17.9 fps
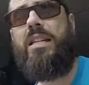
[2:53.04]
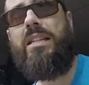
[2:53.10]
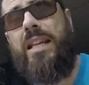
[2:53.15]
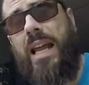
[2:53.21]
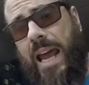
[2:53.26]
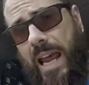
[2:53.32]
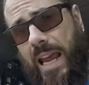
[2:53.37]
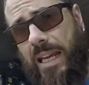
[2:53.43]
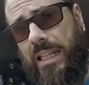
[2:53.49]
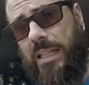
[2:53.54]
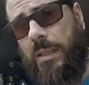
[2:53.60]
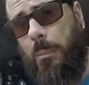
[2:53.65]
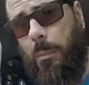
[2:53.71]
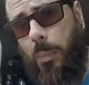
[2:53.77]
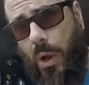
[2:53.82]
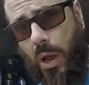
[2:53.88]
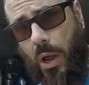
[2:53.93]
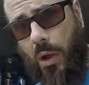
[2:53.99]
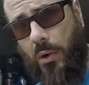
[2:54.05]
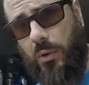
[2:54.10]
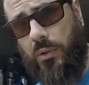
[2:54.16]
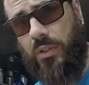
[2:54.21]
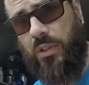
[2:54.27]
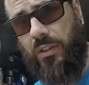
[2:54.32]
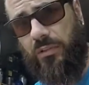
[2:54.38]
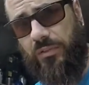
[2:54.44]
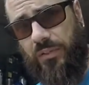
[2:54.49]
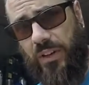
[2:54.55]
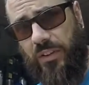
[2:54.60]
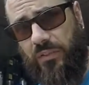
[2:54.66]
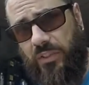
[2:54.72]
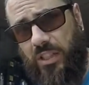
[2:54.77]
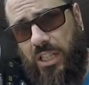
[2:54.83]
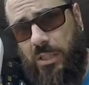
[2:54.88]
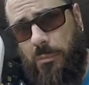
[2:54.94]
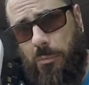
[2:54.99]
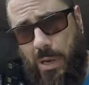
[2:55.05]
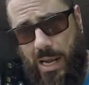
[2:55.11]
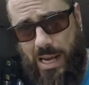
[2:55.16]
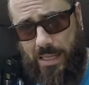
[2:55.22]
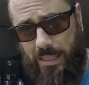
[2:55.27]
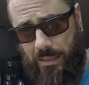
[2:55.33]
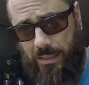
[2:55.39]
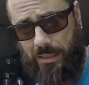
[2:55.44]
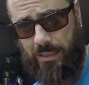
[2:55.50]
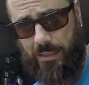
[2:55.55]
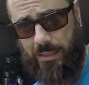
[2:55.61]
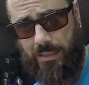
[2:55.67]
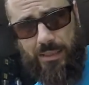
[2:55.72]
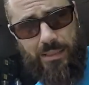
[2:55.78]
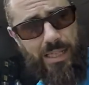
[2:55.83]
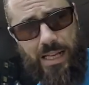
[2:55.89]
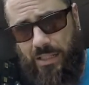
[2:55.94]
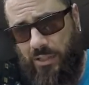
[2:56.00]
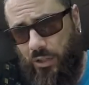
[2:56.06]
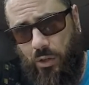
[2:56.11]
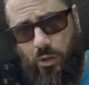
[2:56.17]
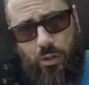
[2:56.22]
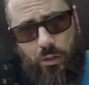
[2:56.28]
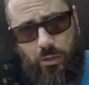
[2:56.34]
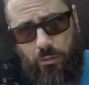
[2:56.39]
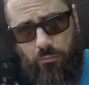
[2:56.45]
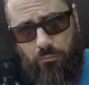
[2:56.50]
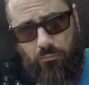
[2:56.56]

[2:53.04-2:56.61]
Nine pound fifty pence. That's all.